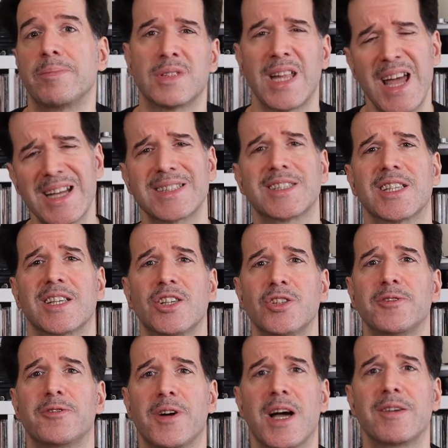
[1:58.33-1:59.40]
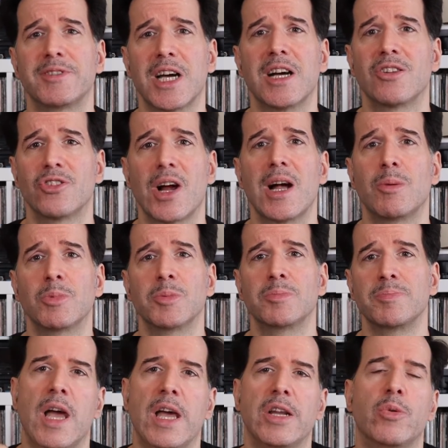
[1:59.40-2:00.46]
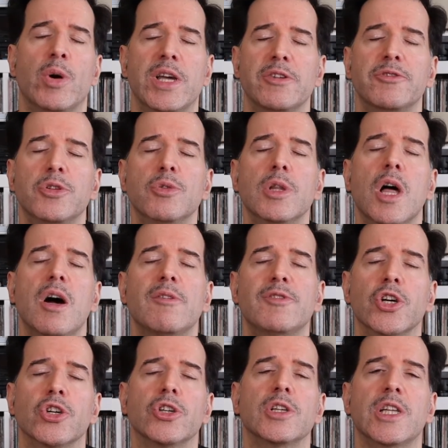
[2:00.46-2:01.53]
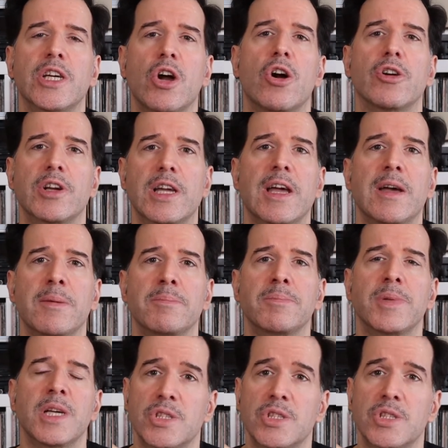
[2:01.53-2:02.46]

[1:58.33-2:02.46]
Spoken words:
That's a good $5 album. Anyway, if you love early REM,